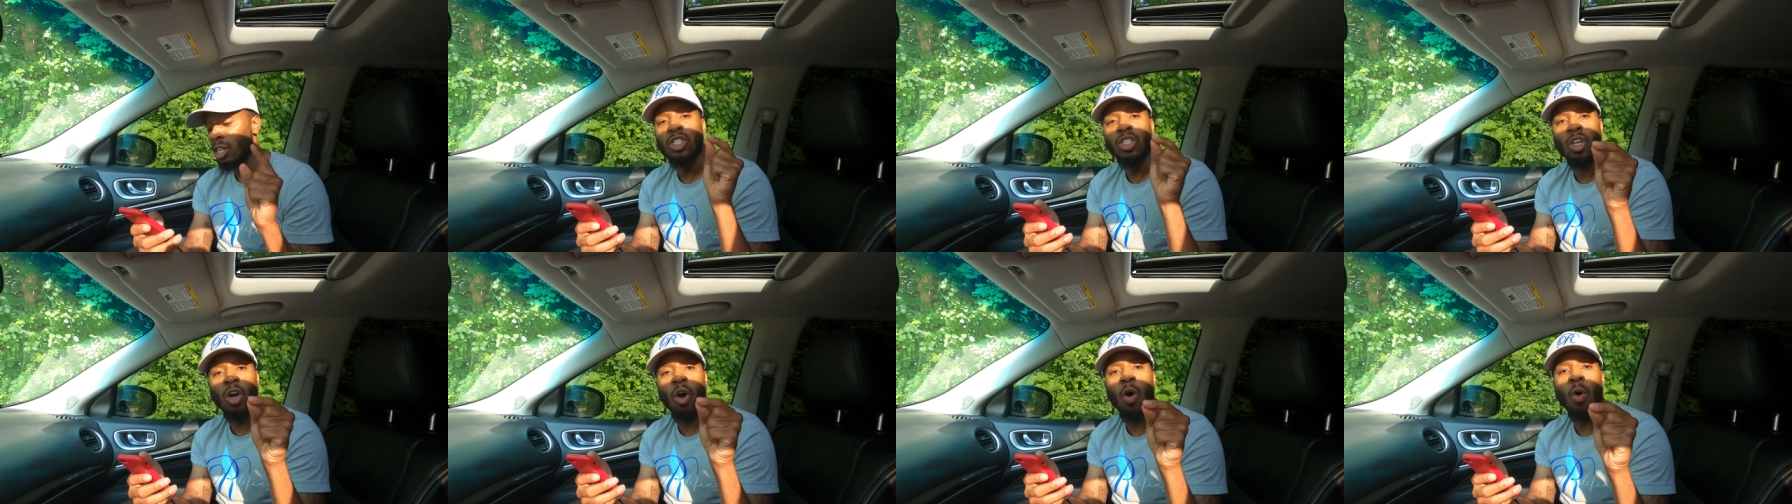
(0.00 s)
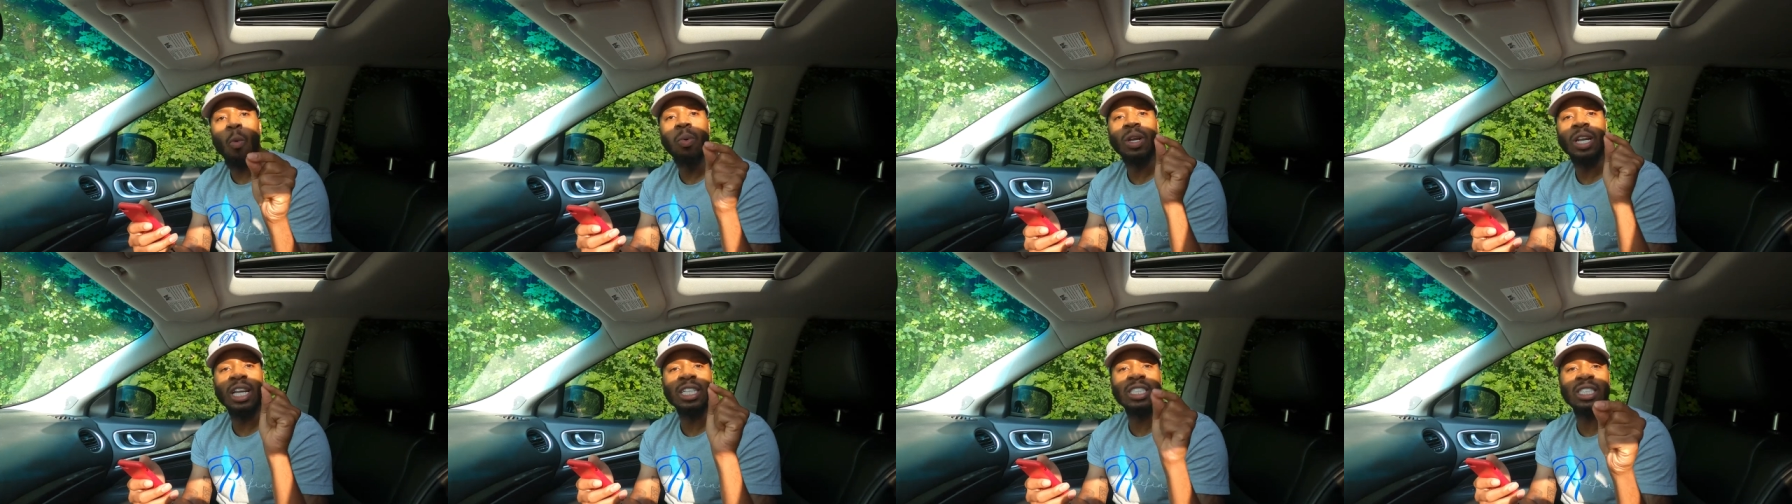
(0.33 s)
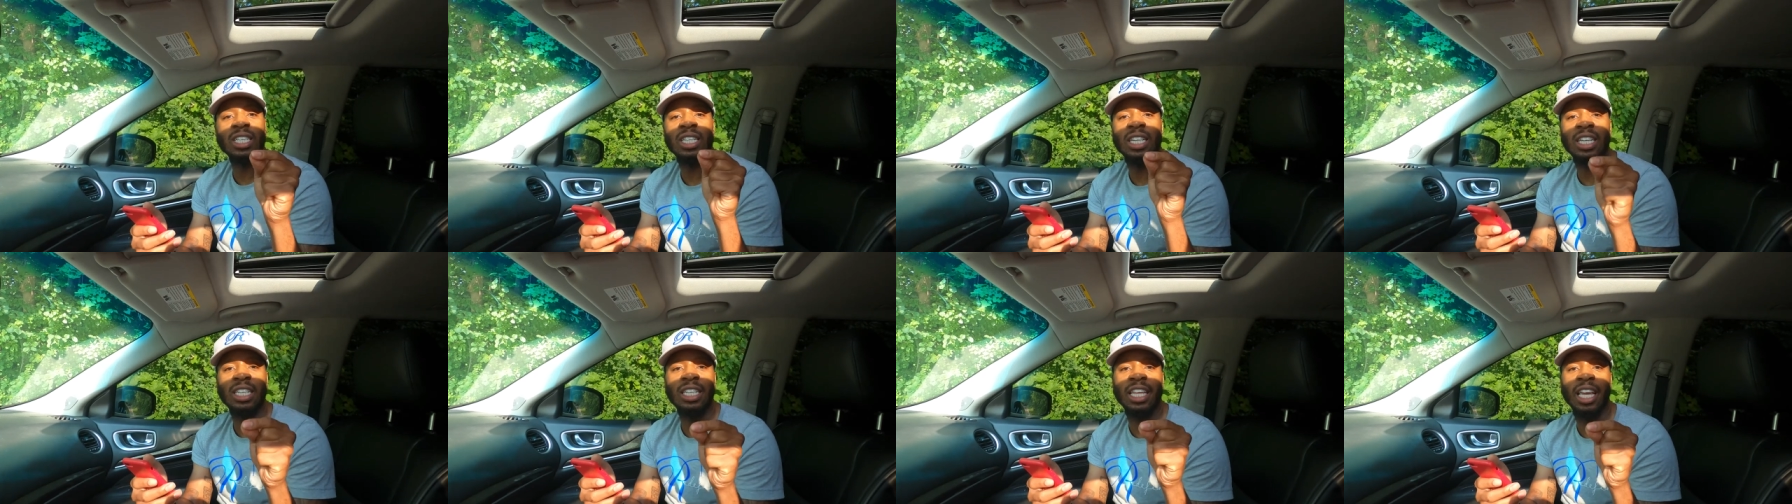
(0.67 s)
So what I
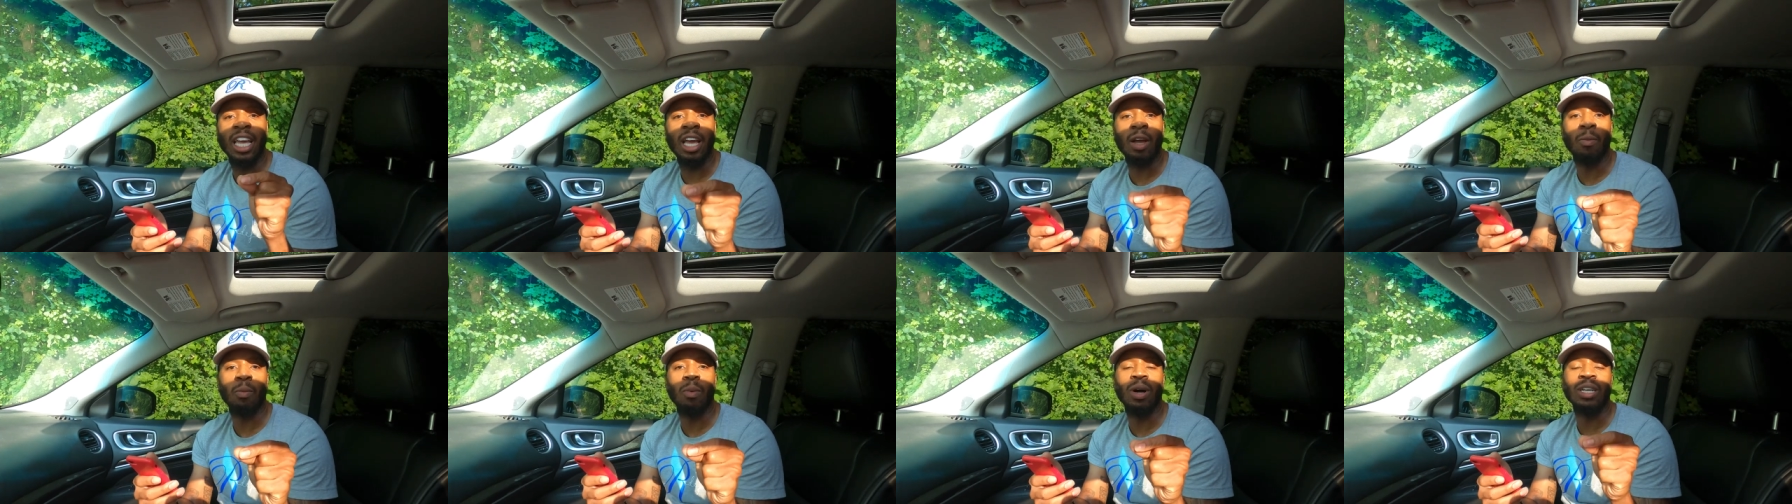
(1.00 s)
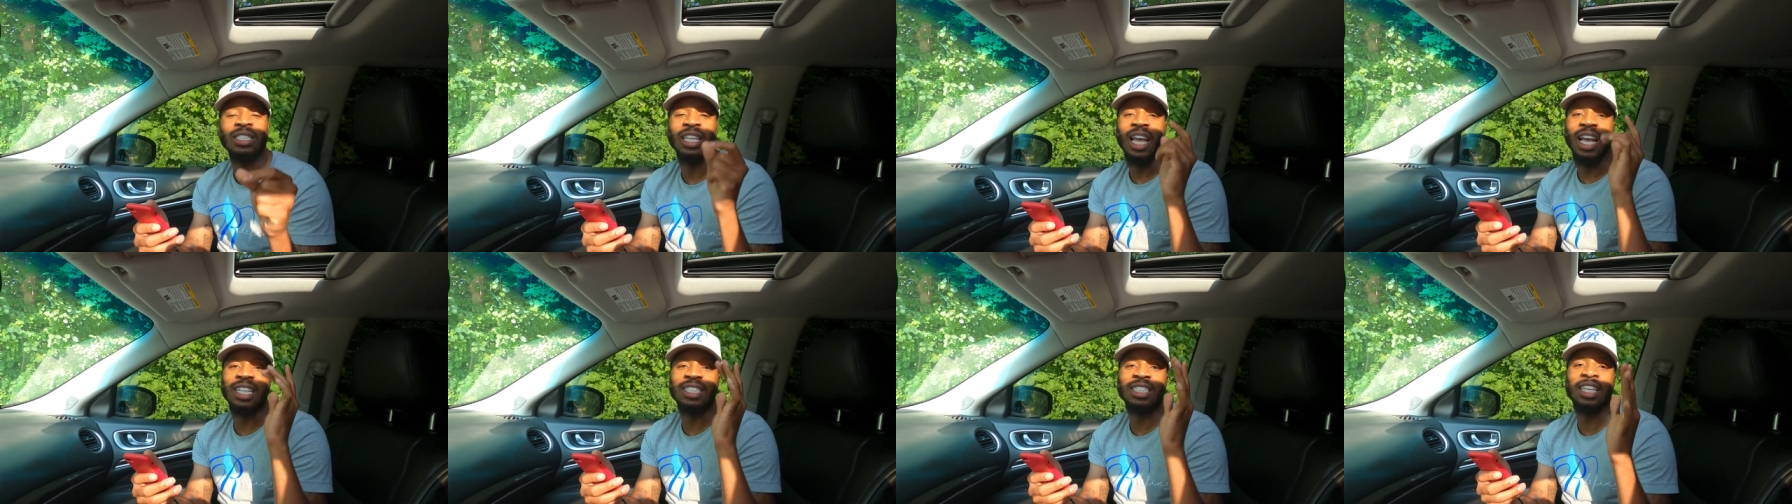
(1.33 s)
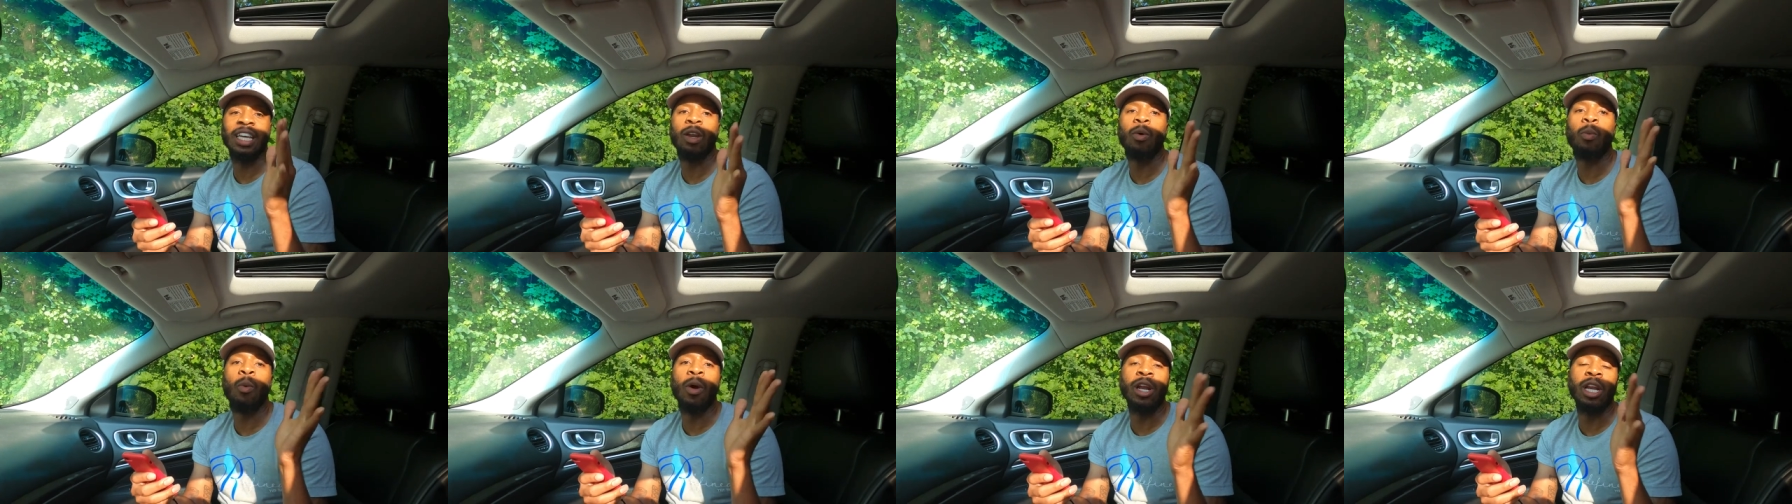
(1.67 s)
should have did was
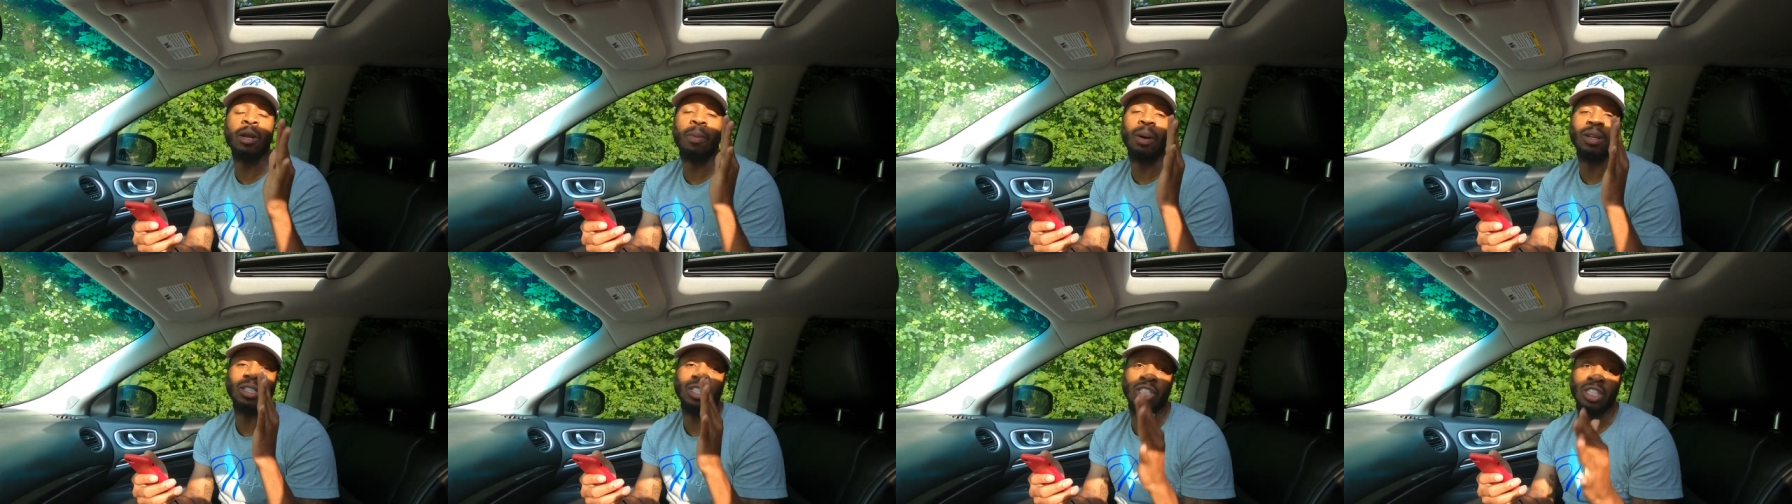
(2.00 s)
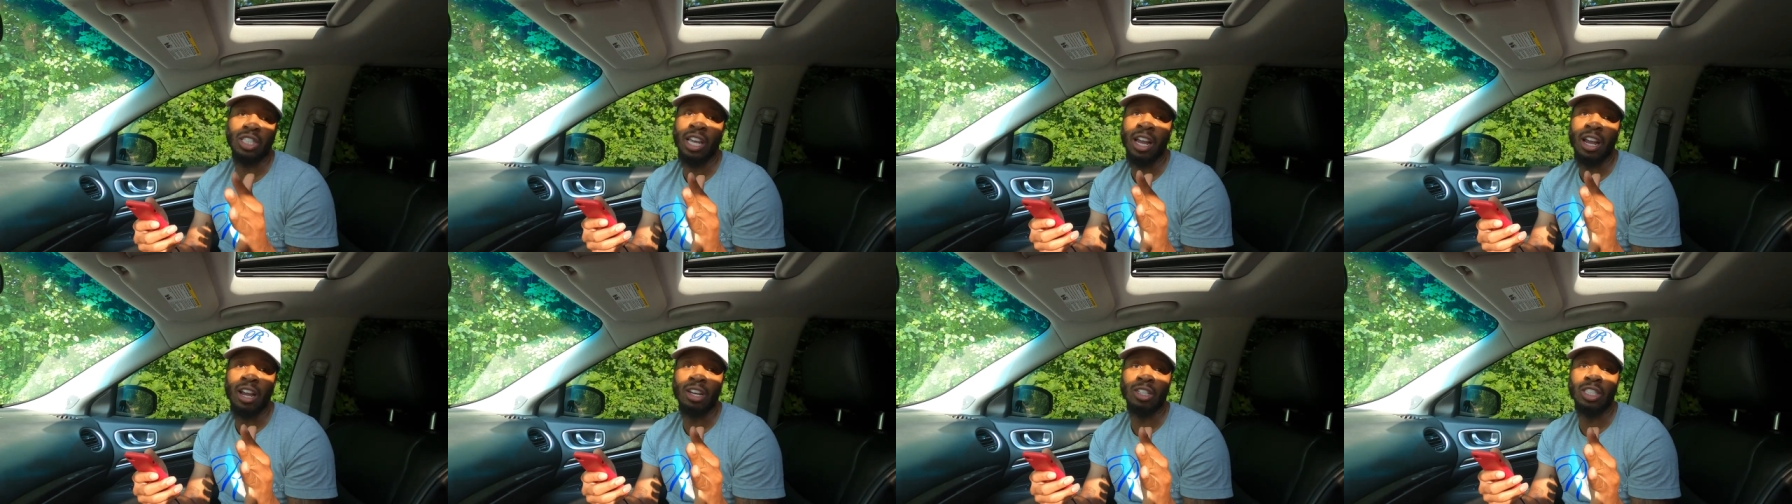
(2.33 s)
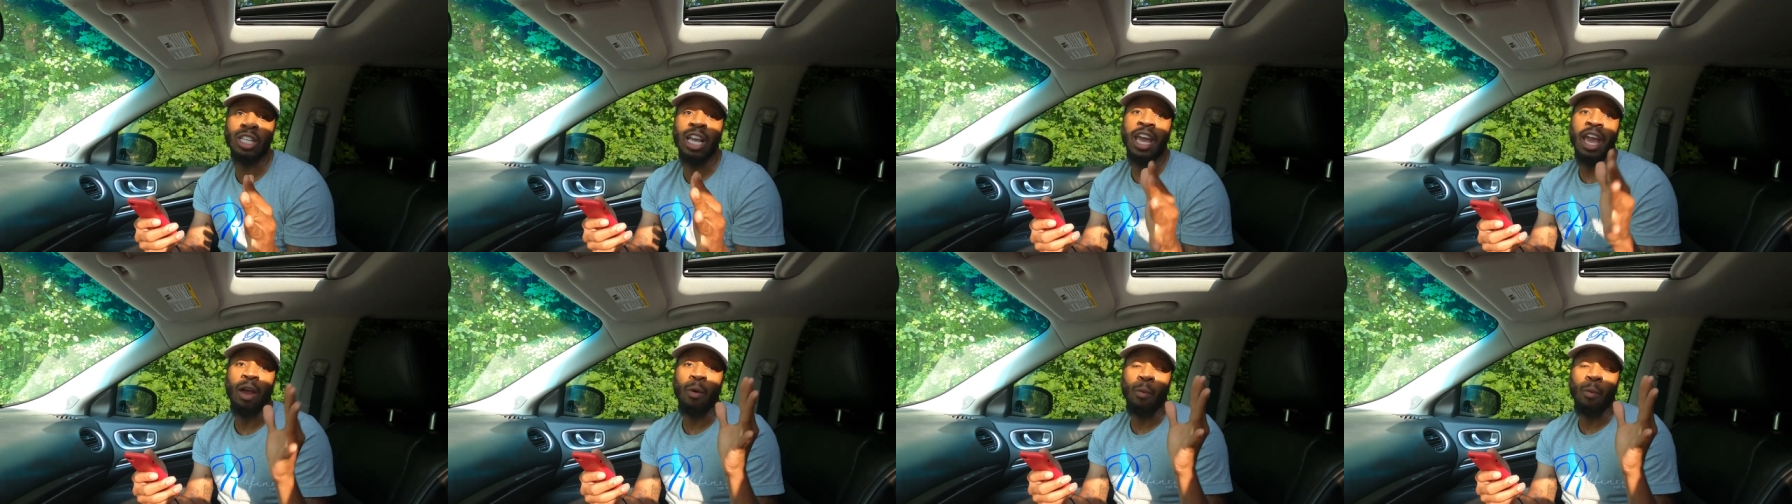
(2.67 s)
instead of worrying about the stairs,